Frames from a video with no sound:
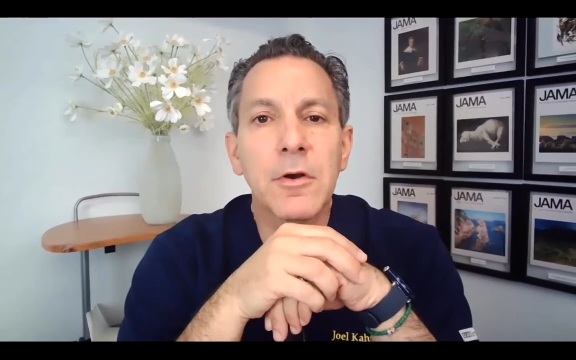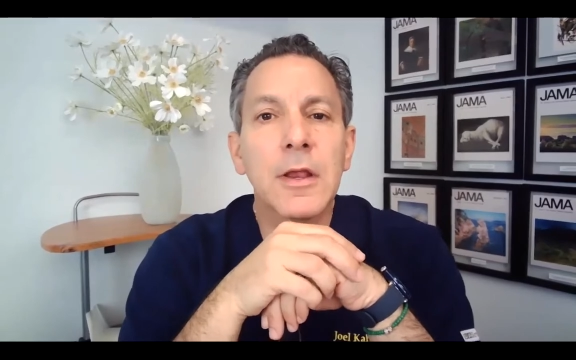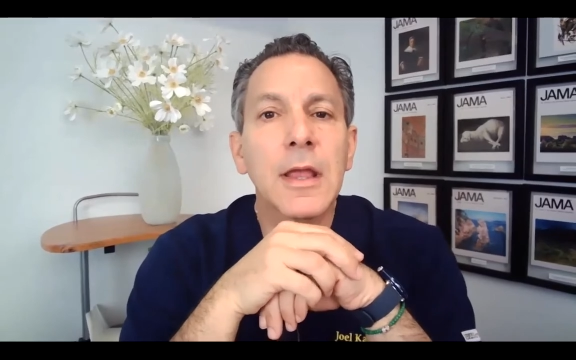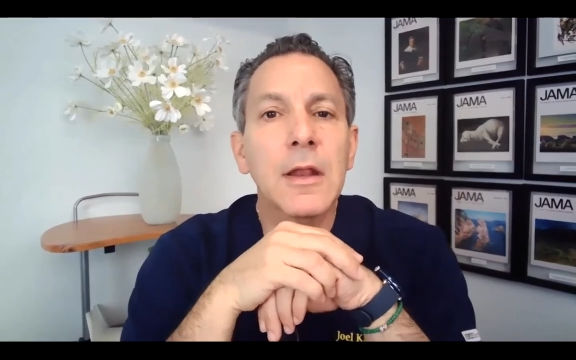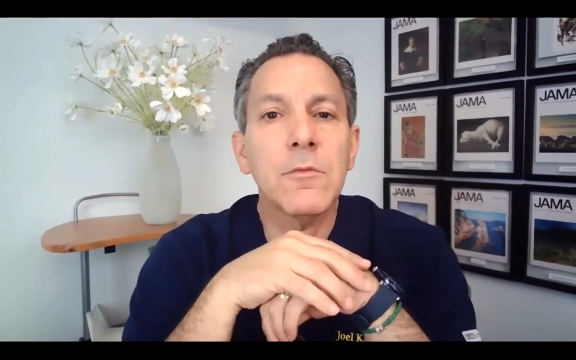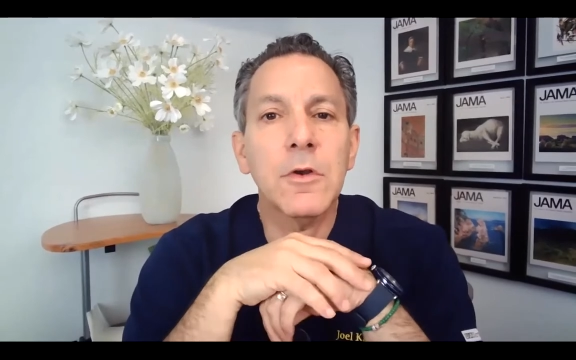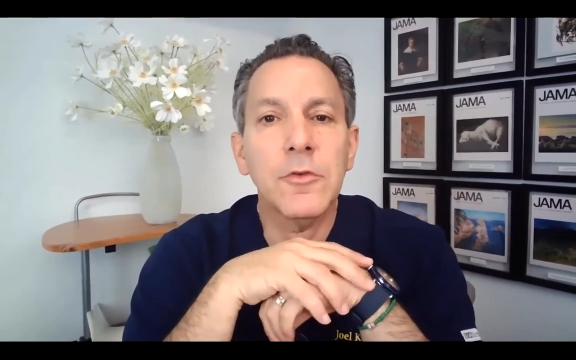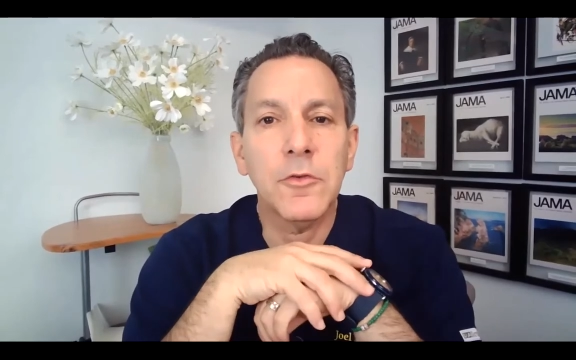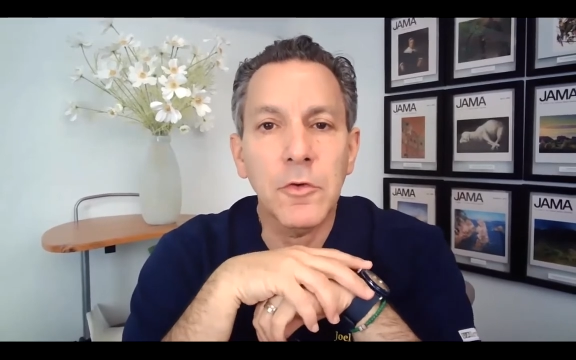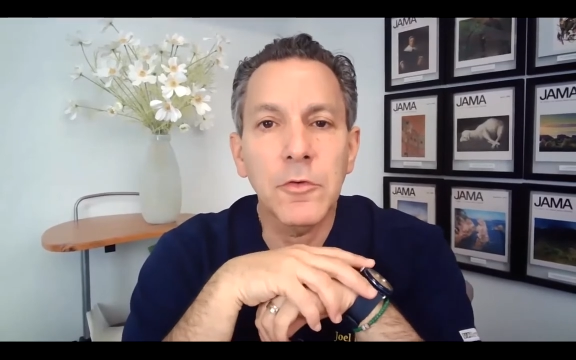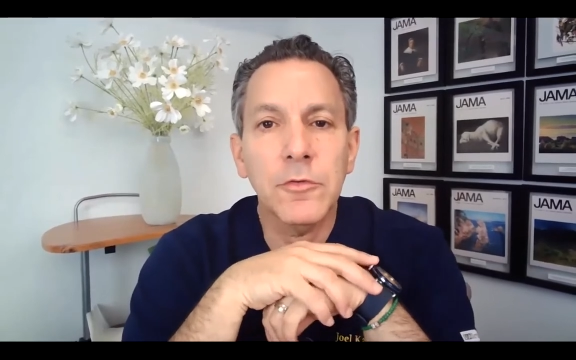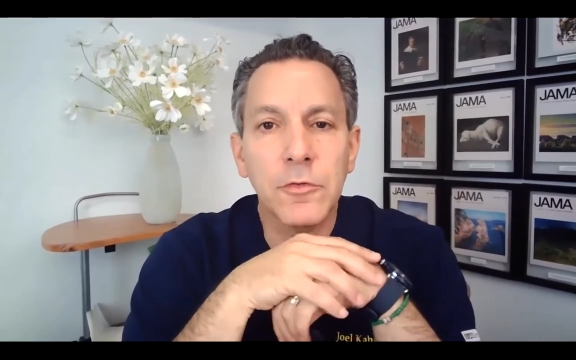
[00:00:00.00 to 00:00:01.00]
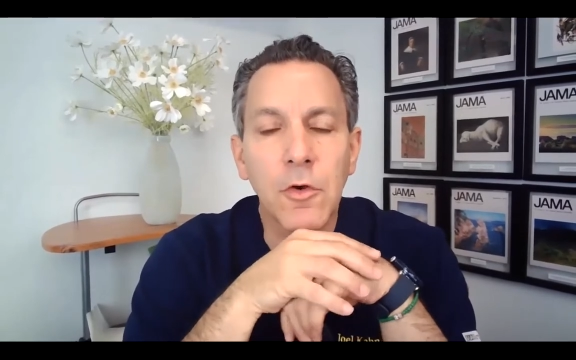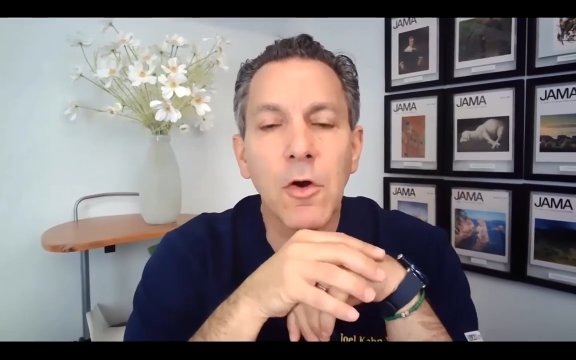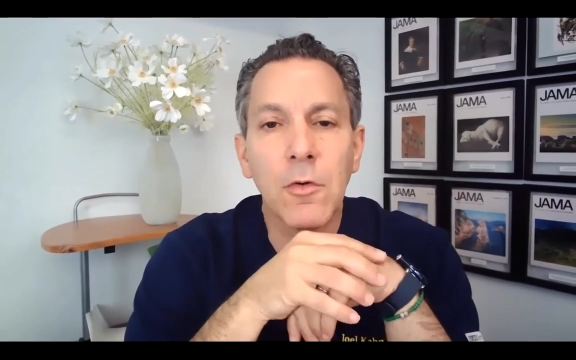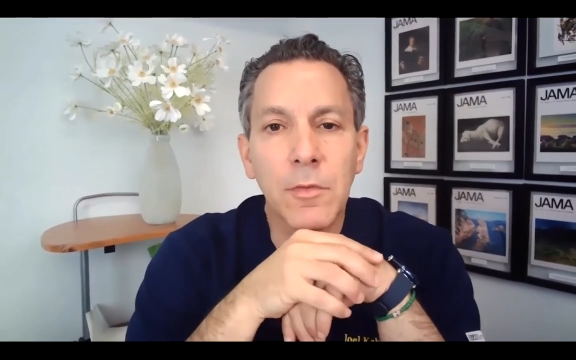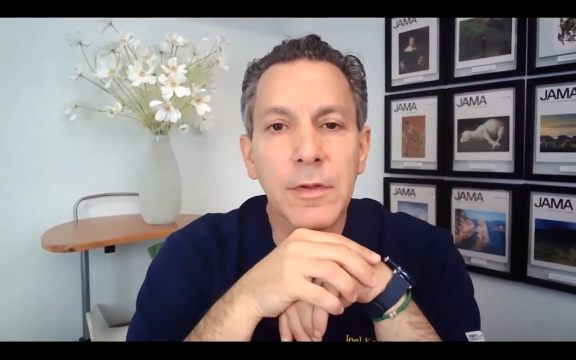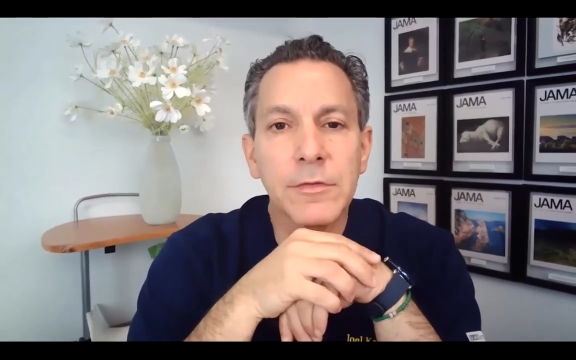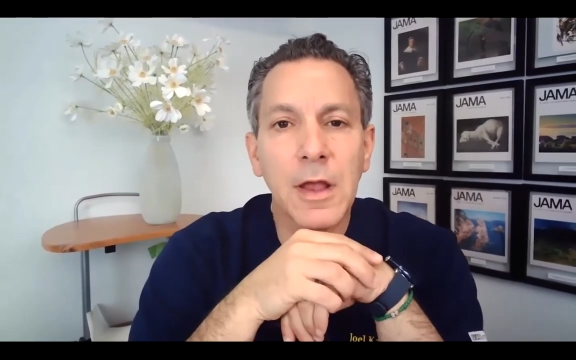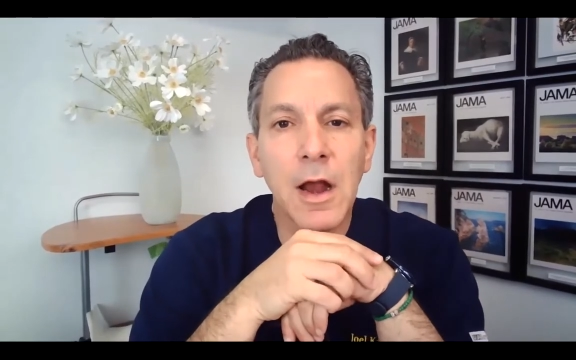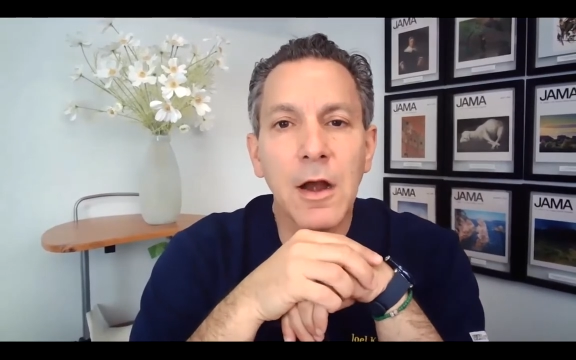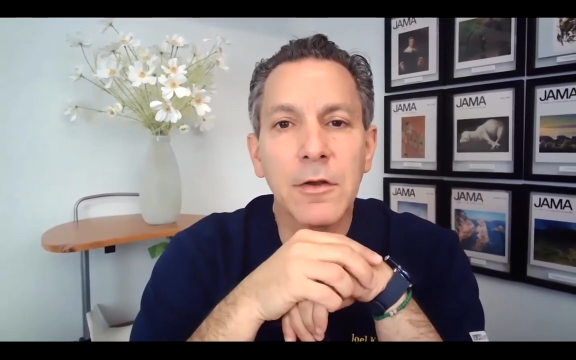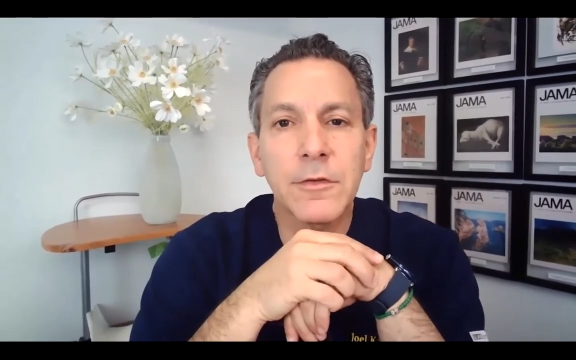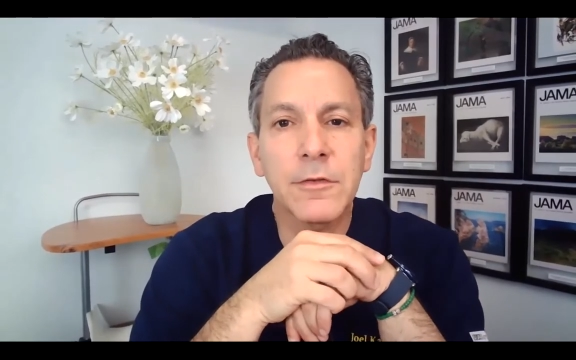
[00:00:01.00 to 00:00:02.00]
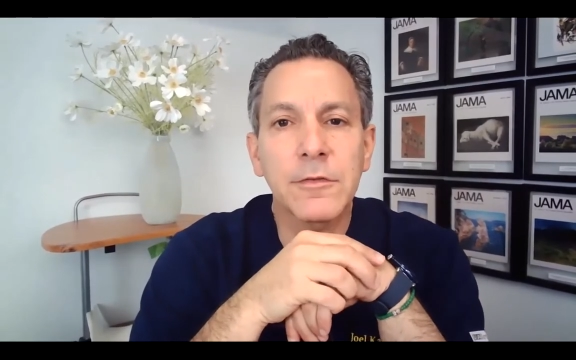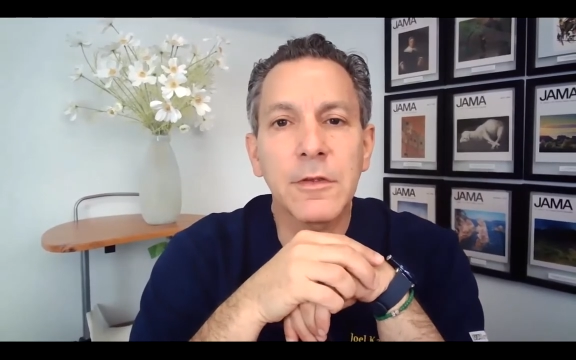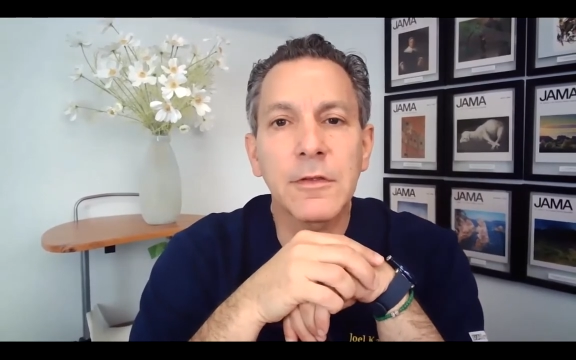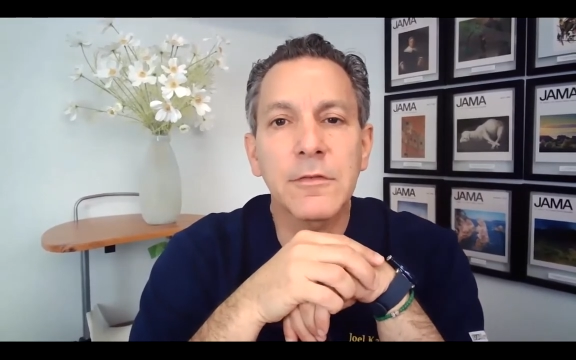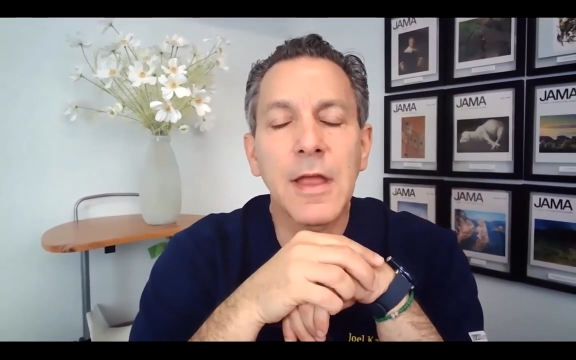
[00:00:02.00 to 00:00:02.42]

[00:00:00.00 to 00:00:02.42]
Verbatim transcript: can reduce your risk of heart disease.